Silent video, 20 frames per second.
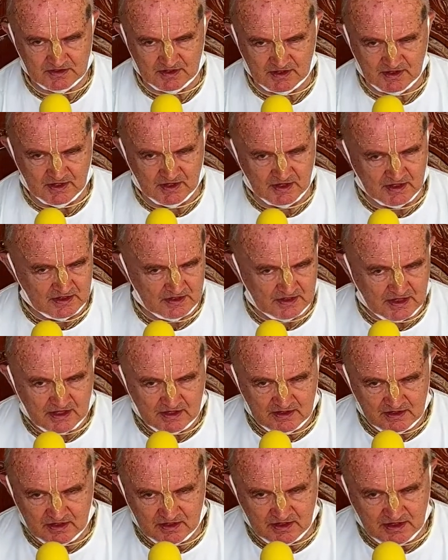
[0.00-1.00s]

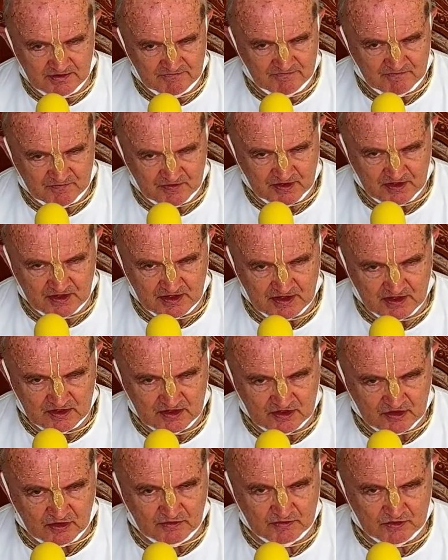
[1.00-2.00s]
then if we
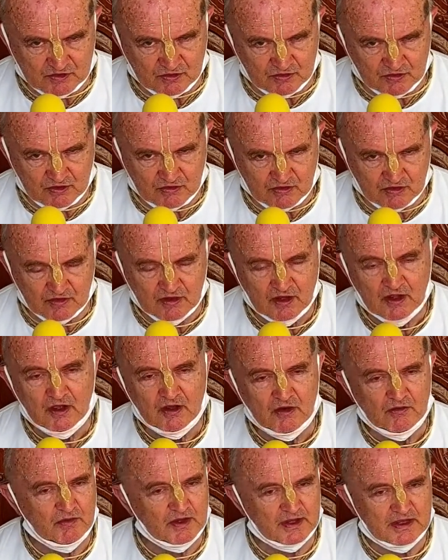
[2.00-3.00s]
come to know, we
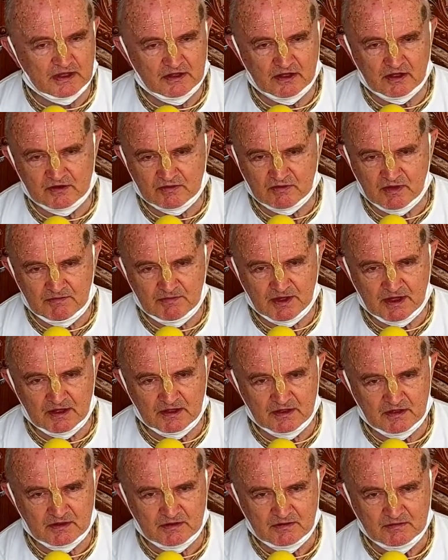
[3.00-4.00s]
cannot
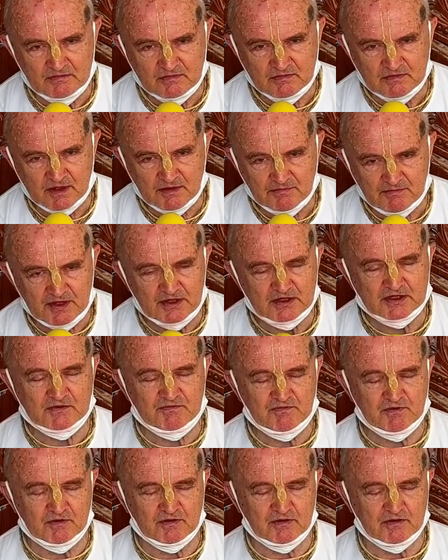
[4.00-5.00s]
remain peaceful.
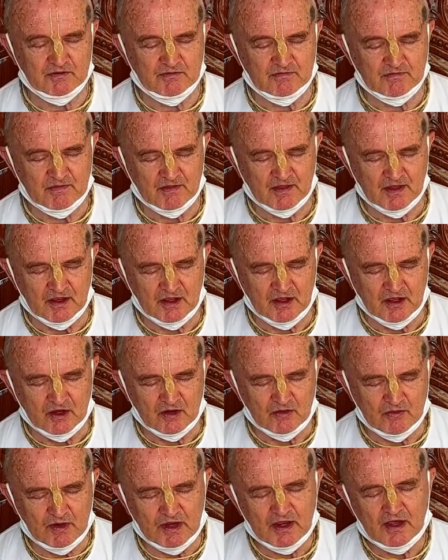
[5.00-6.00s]
We
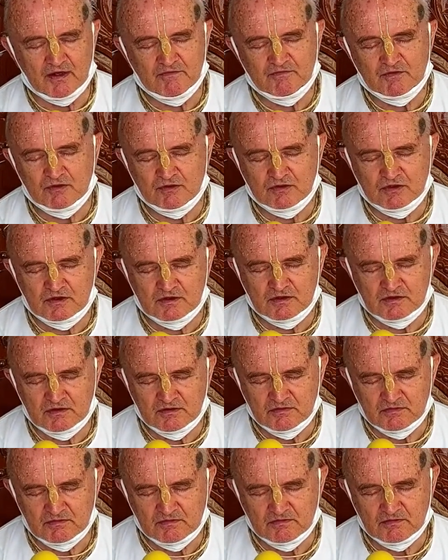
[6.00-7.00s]
have to
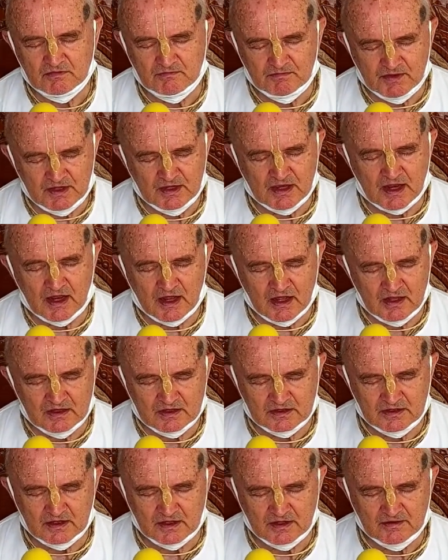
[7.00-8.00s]
be
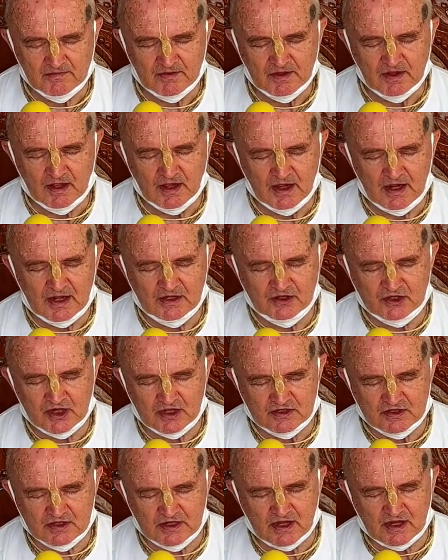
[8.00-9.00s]
angry and
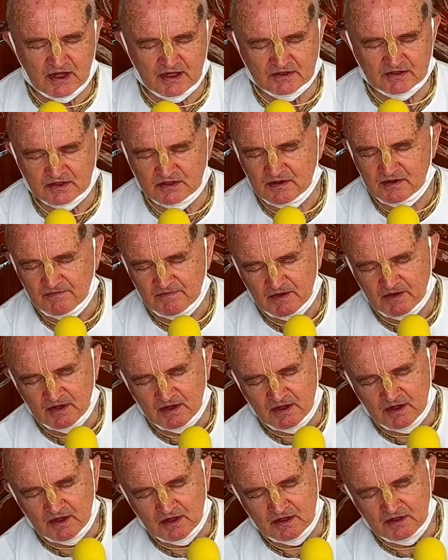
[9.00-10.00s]
chastise
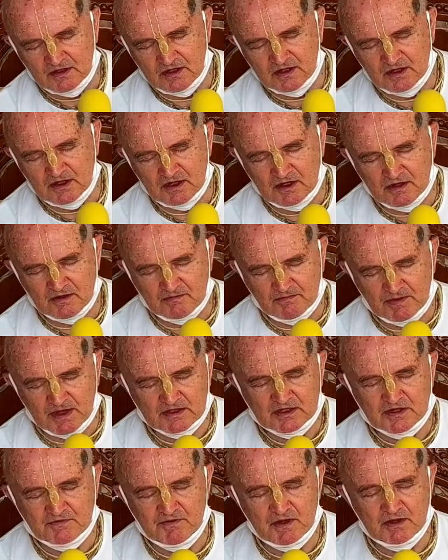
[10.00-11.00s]
the
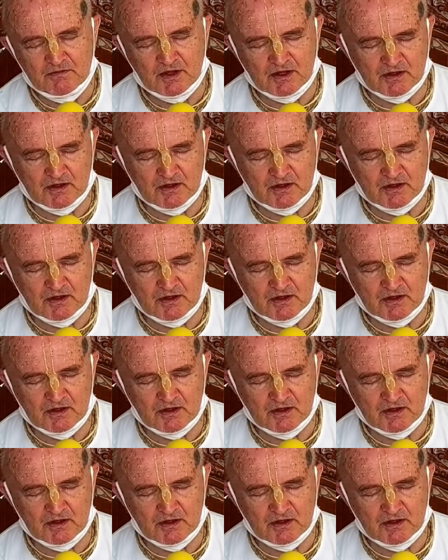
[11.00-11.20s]
blasphemer.